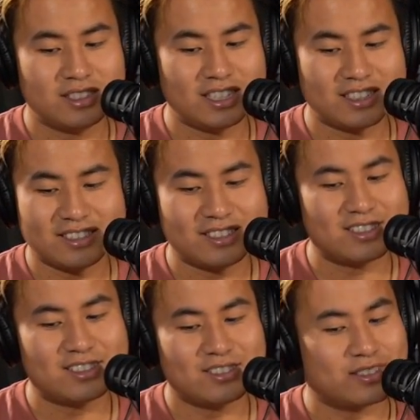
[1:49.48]
Yeah.
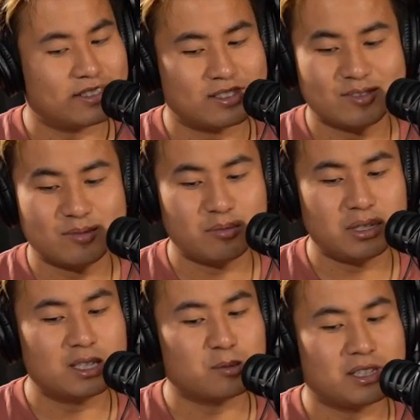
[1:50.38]

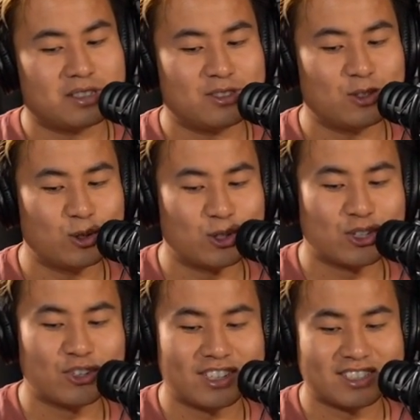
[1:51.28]
Piers, mate, you're
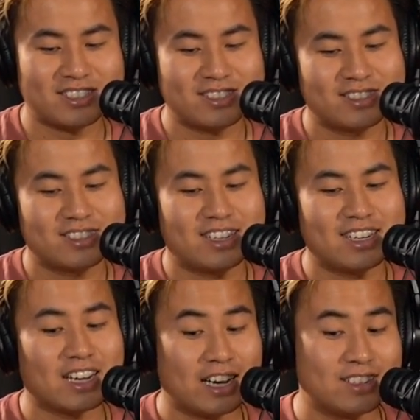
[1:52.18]
autocorrect.
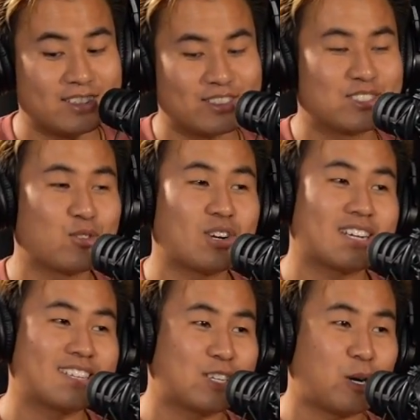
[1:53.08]
I
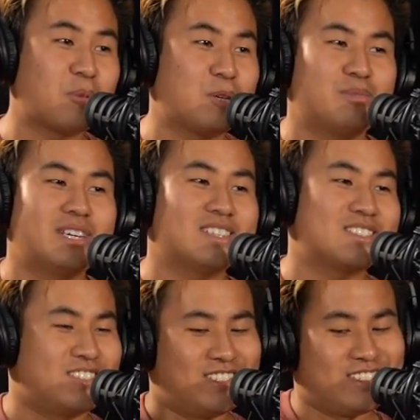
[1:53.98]
directly copy and
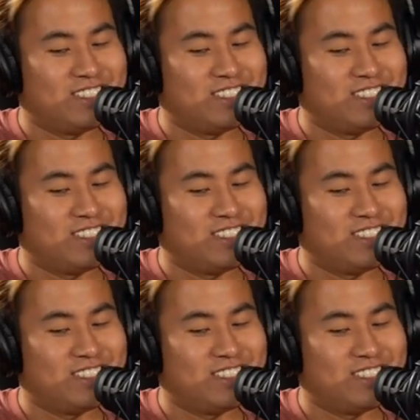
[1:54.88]
paste, so